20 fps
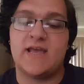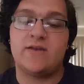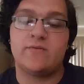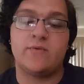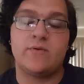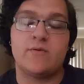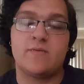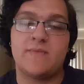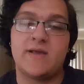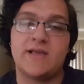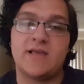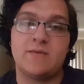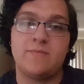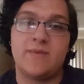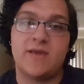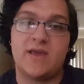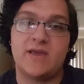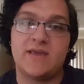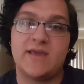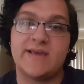and we were making
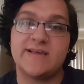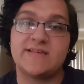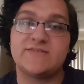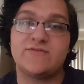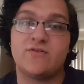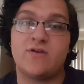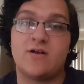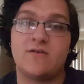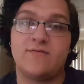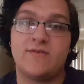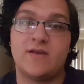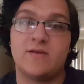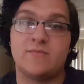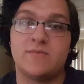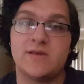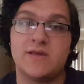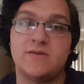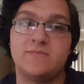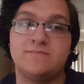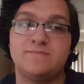pancakes for our
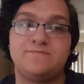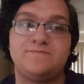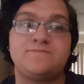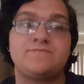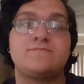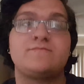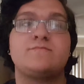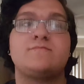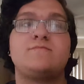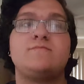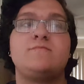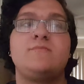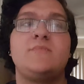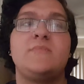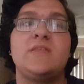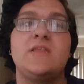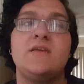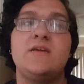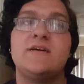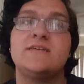family
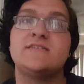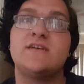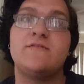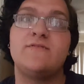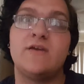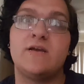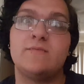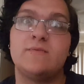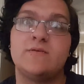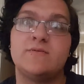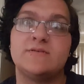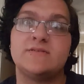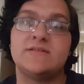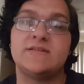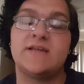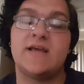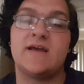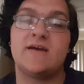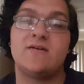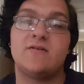because our family was
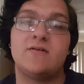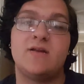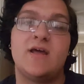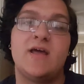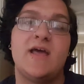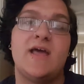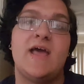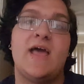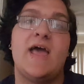in town.